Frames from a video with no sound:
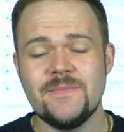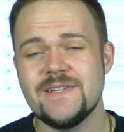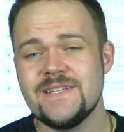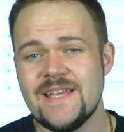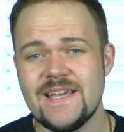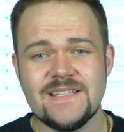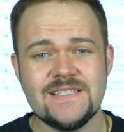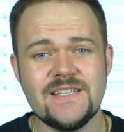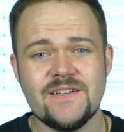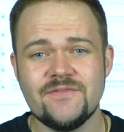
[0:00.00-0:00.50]
the
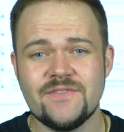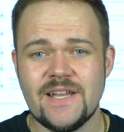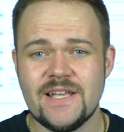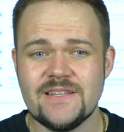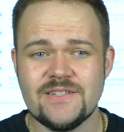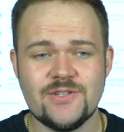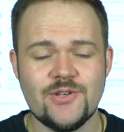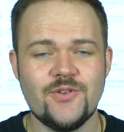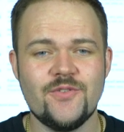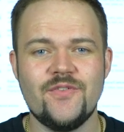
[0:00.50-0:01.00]
tests I've
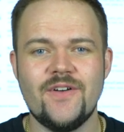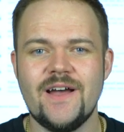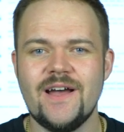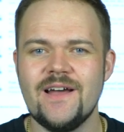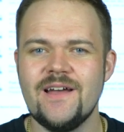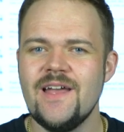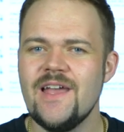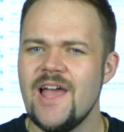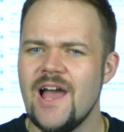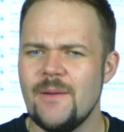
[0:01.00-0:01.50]
done so
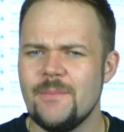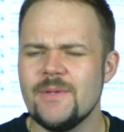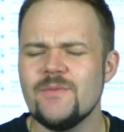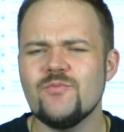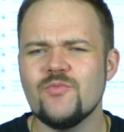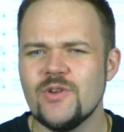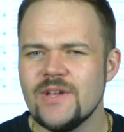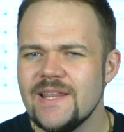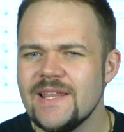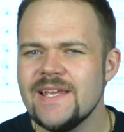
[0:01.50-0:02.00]
far, I've been
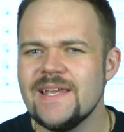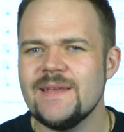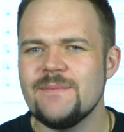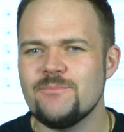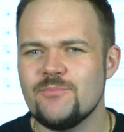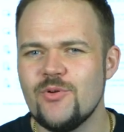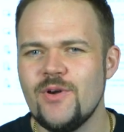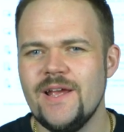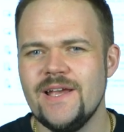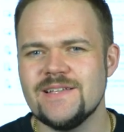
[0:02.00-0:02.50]
really
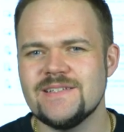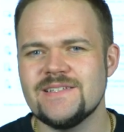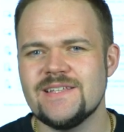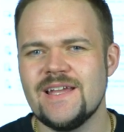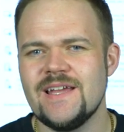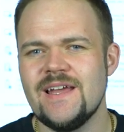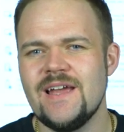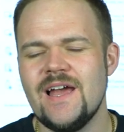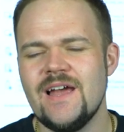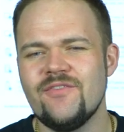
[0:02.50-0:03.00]
impressed.
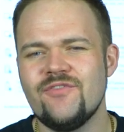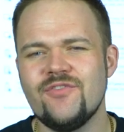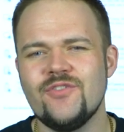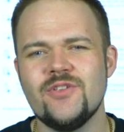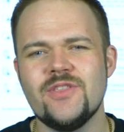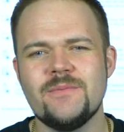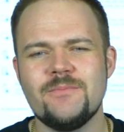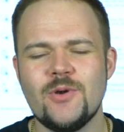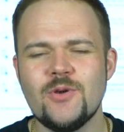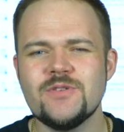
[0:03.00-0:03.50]
For
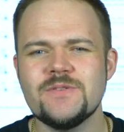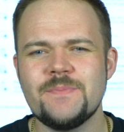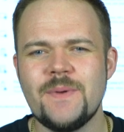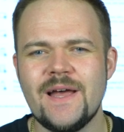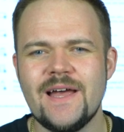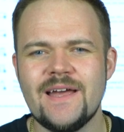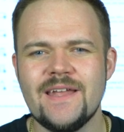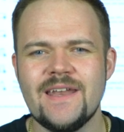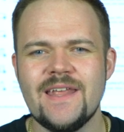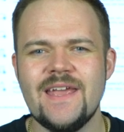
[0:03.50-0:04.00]
the most
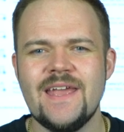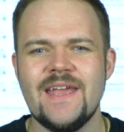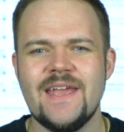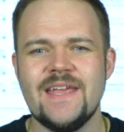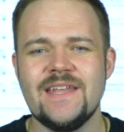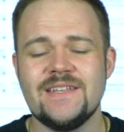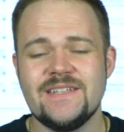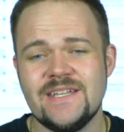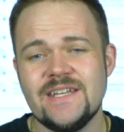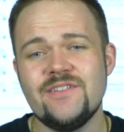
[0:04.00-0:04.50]
part,
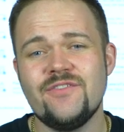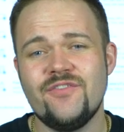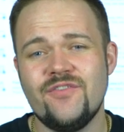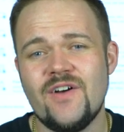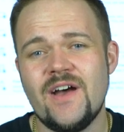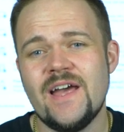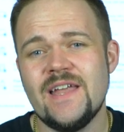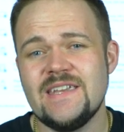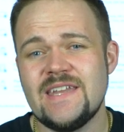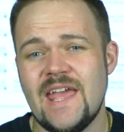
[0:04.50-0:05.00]
it did
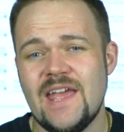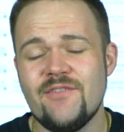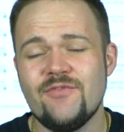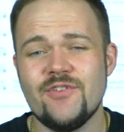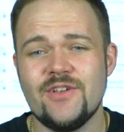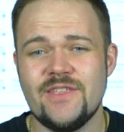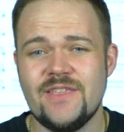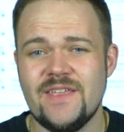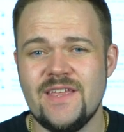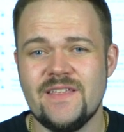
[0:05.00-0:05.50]
find
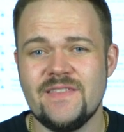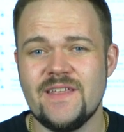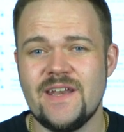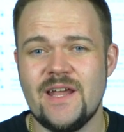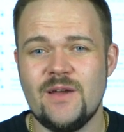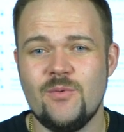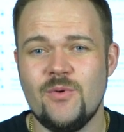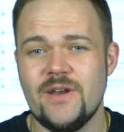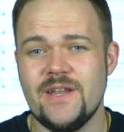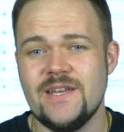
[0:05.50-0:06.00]
everything that
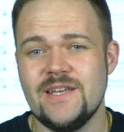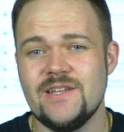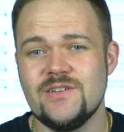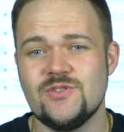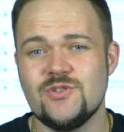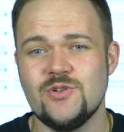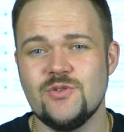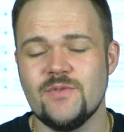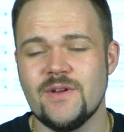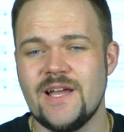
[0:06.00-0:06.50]
I wanted it
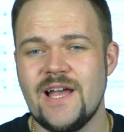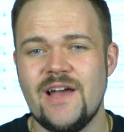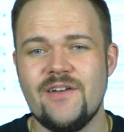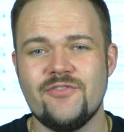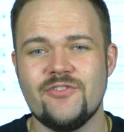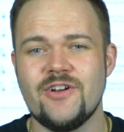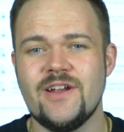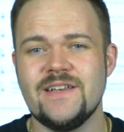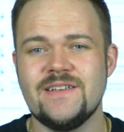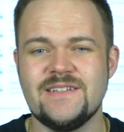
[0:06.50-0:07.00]
to
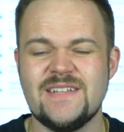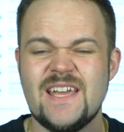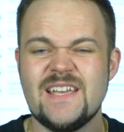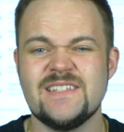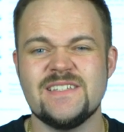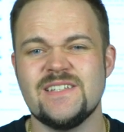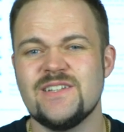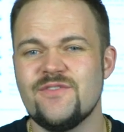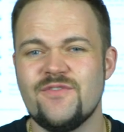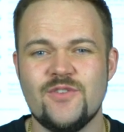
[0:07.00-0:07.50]
recover. I'd
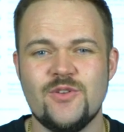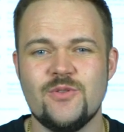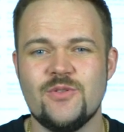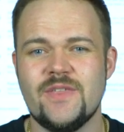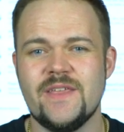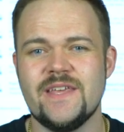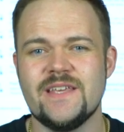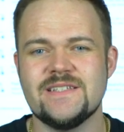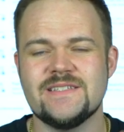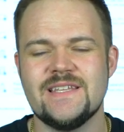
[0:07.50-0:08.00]
tested a few
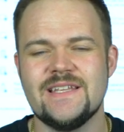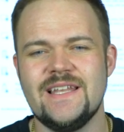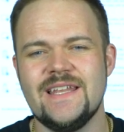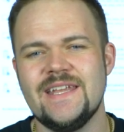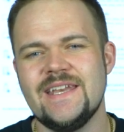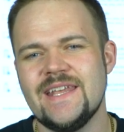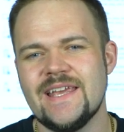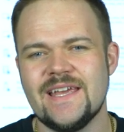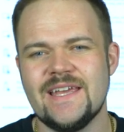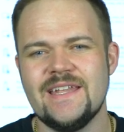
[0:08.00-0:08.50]
things,
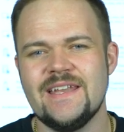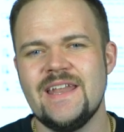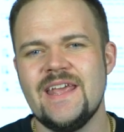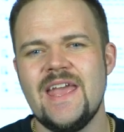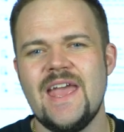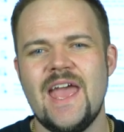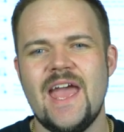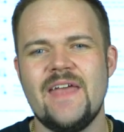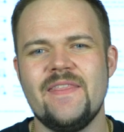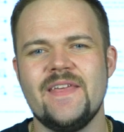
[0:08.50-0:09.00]
deleting it,
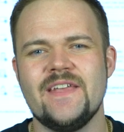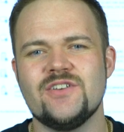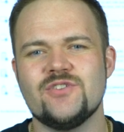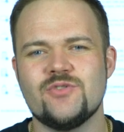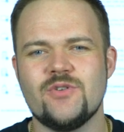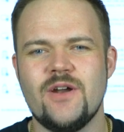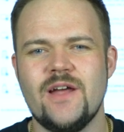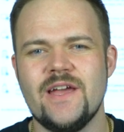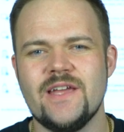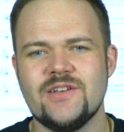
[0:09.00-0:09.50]
and then
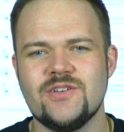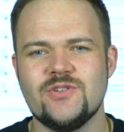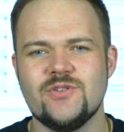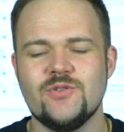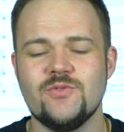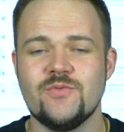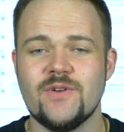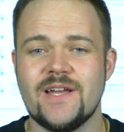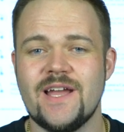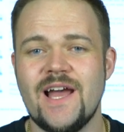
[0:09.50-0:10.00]
trying
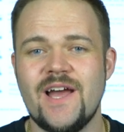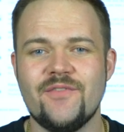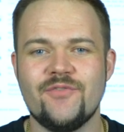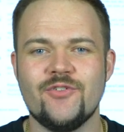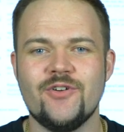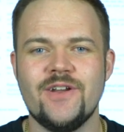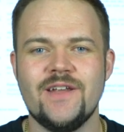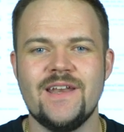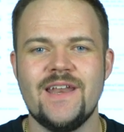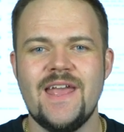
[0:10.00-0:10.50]
to
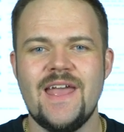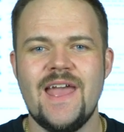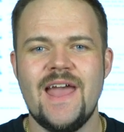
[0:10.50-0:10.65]
recover it.